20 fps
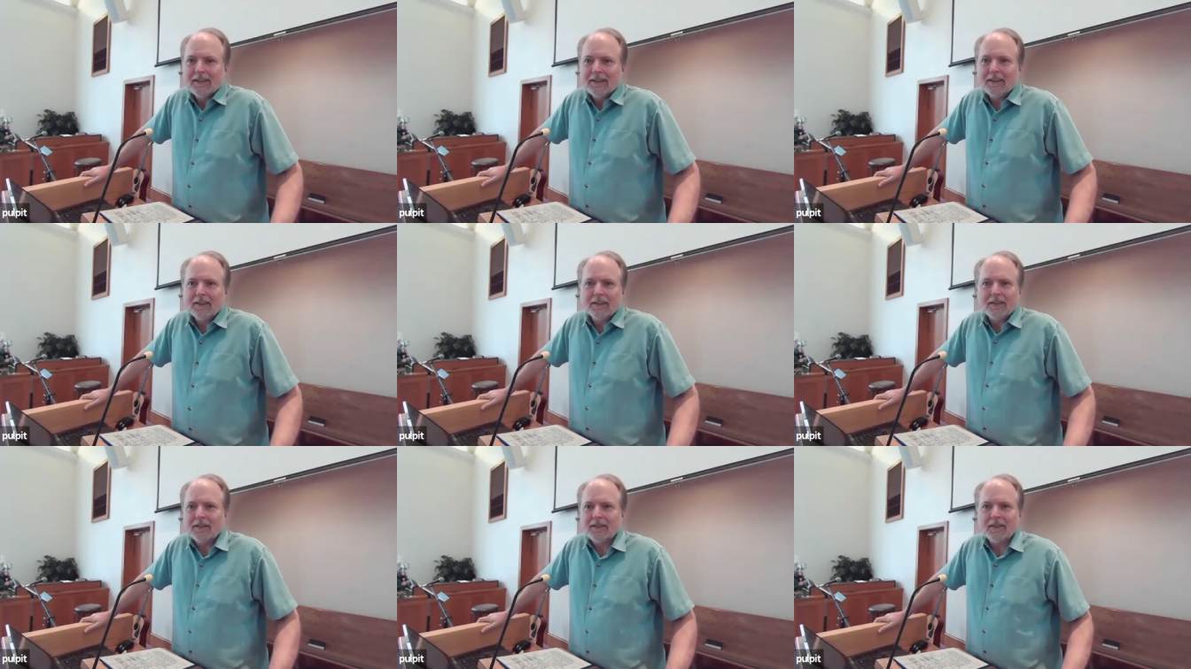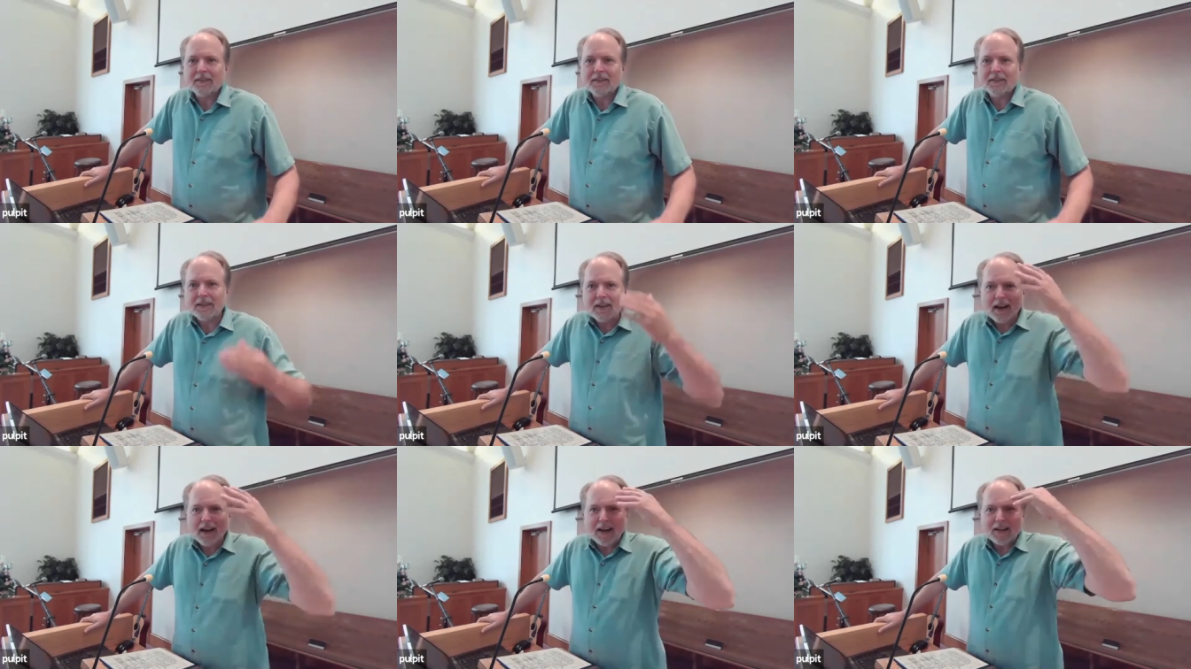You, you
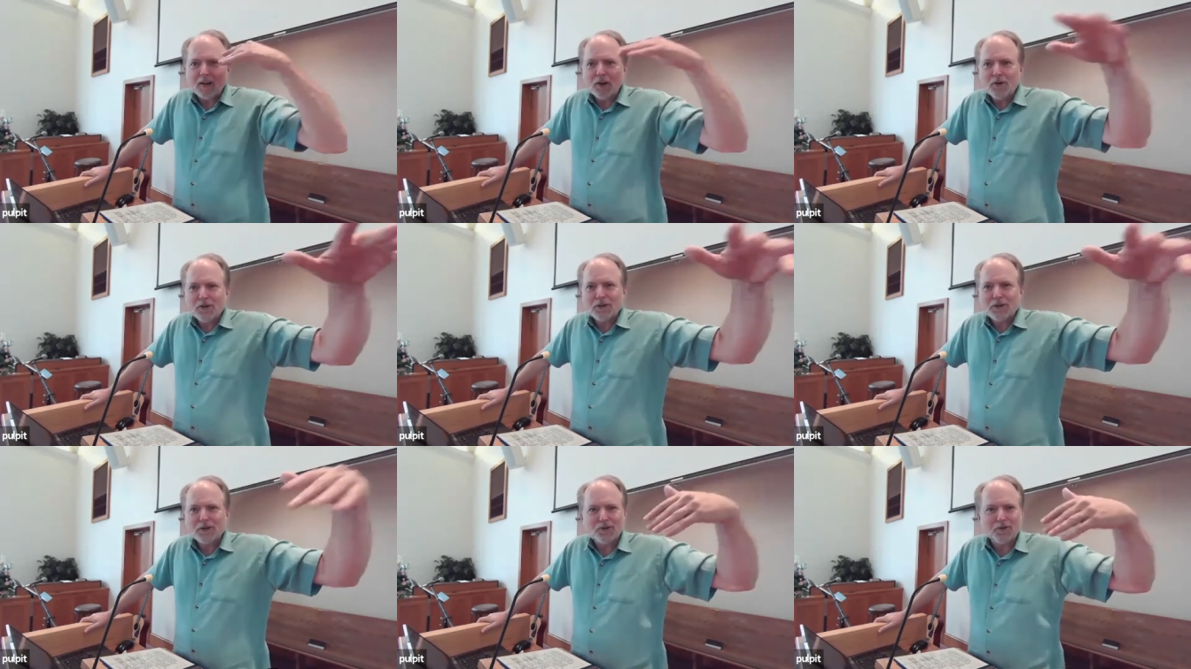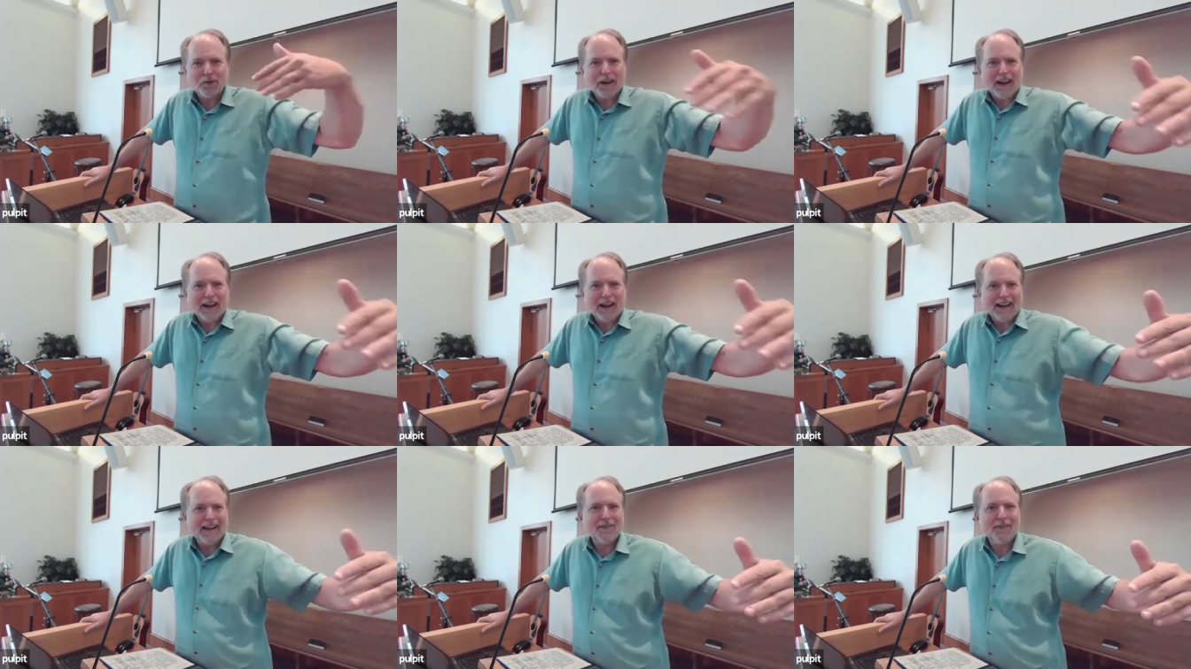think God loses
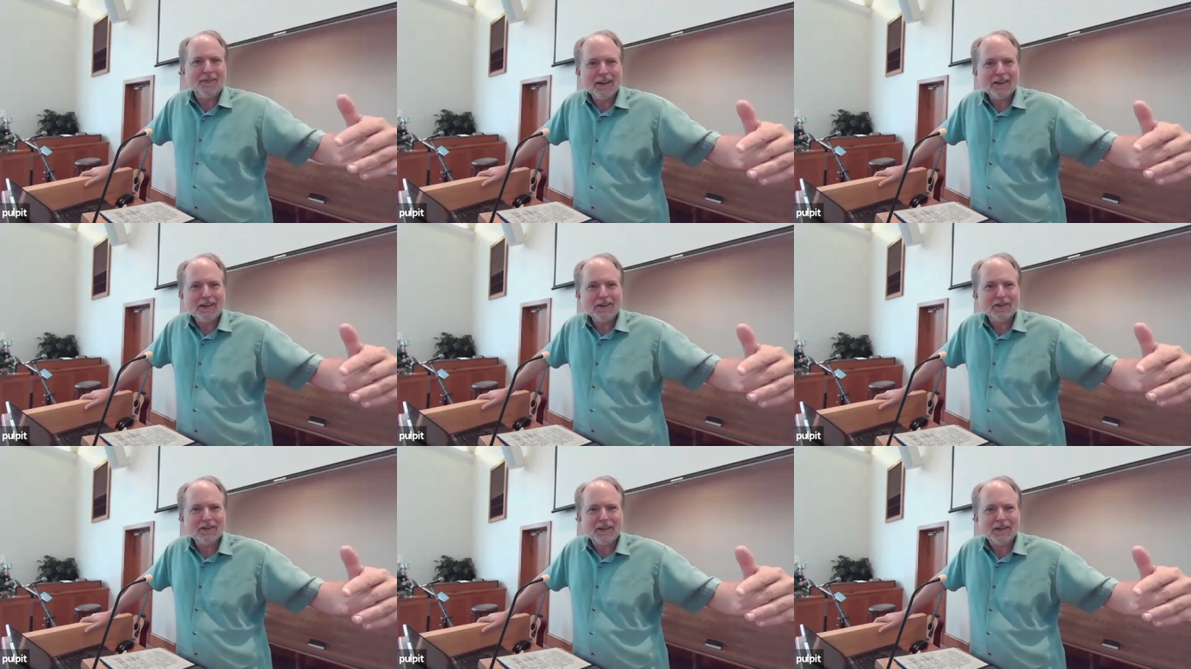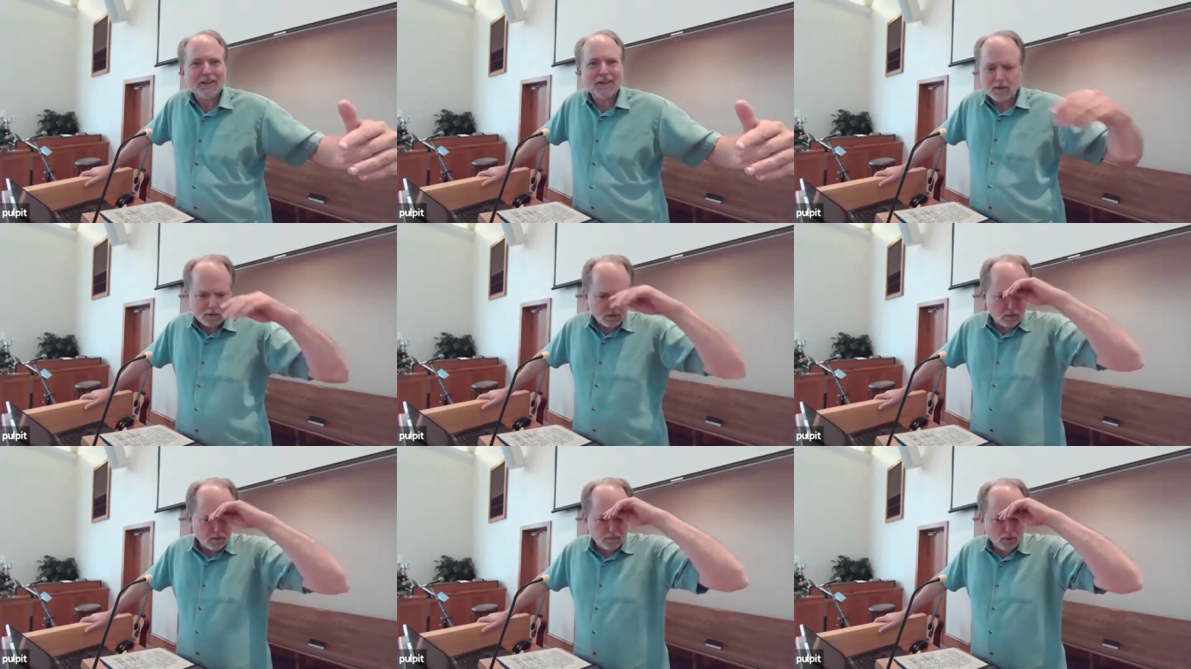track of us? Like,
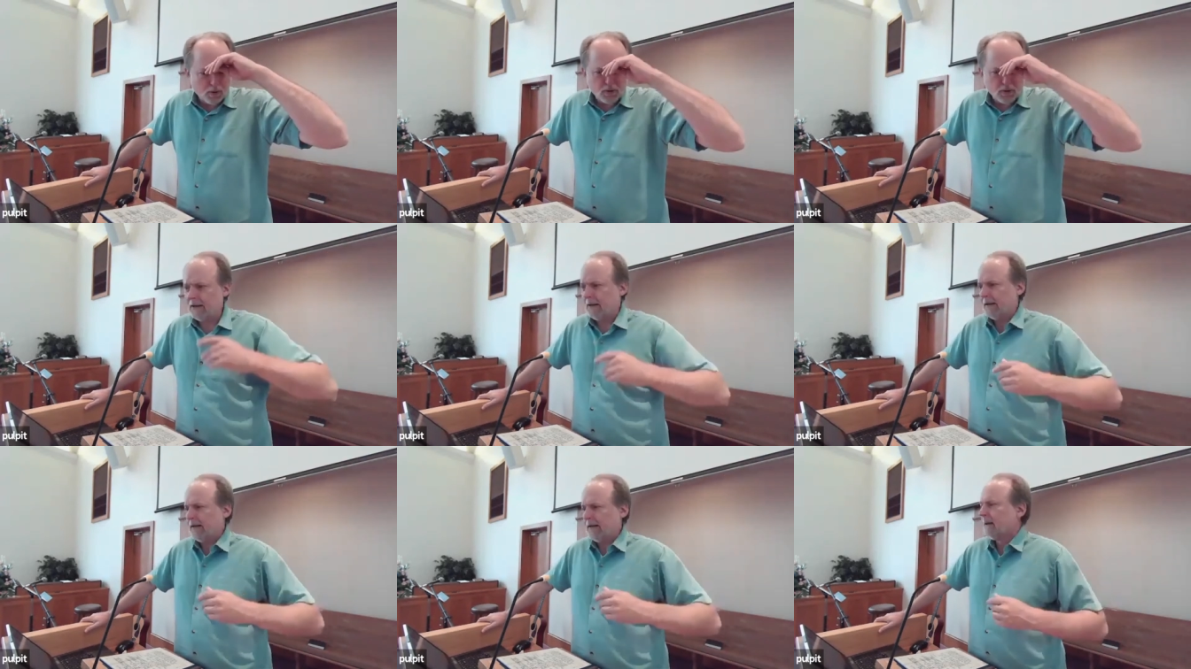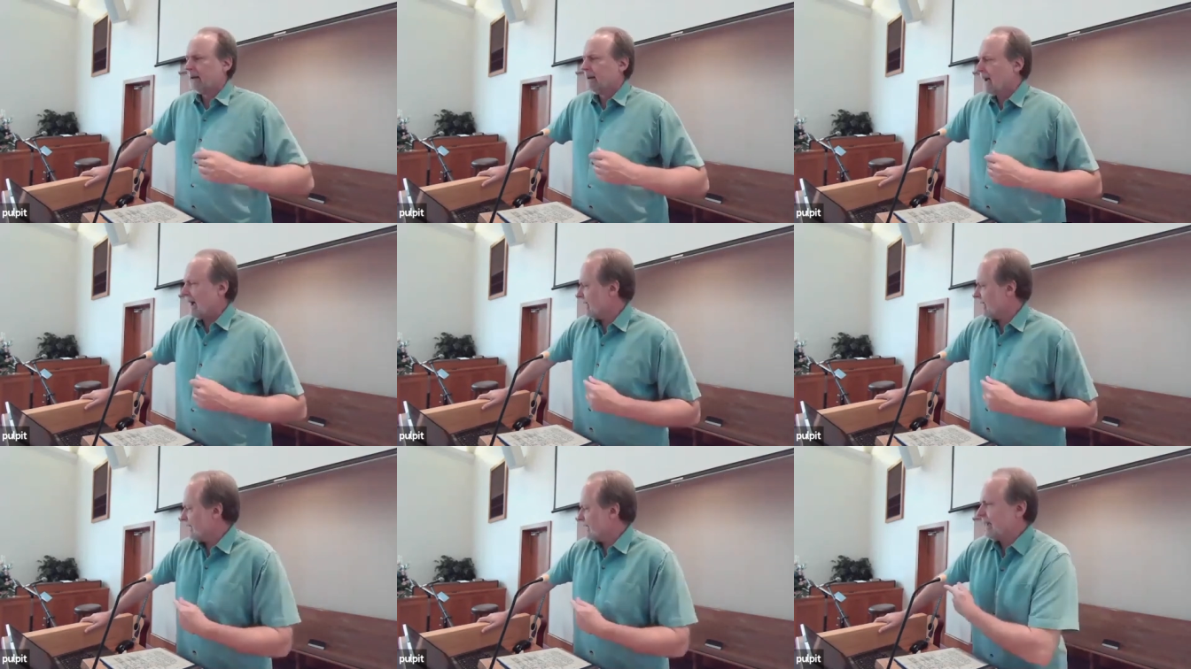oh boy,
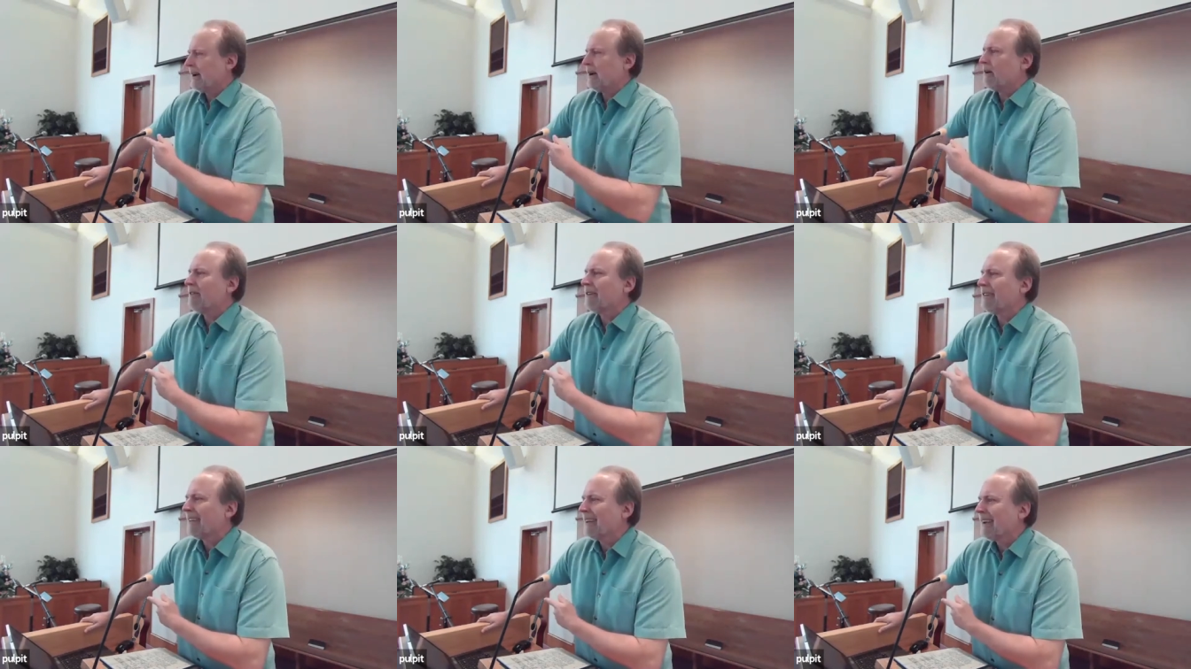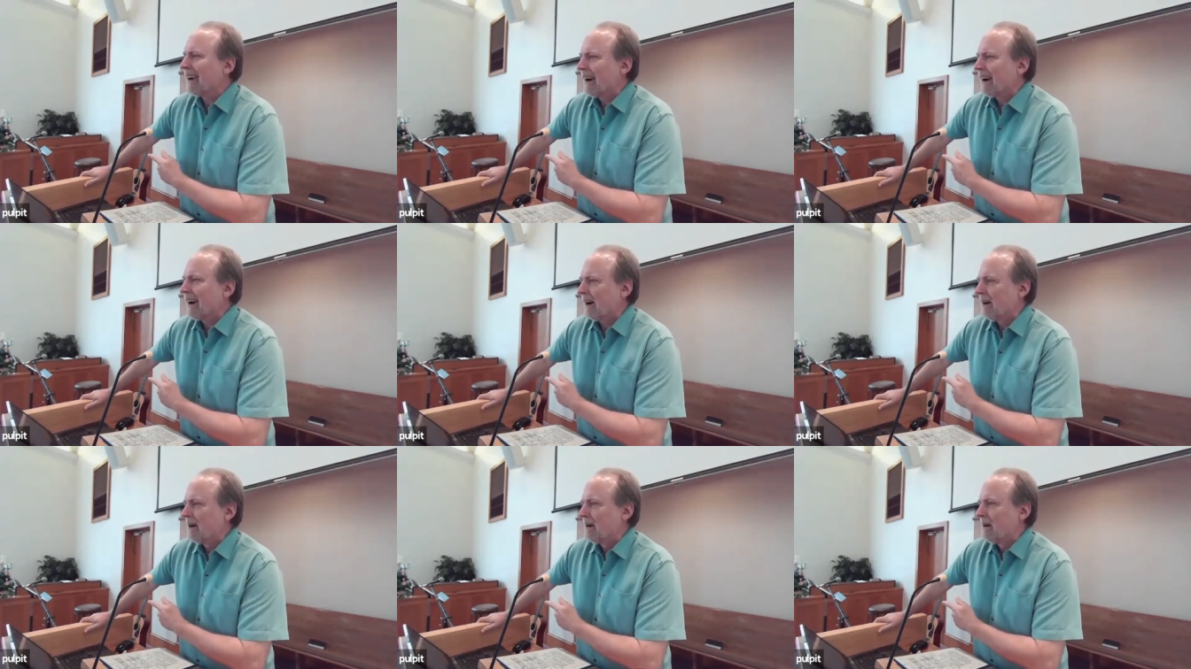how do you get over there?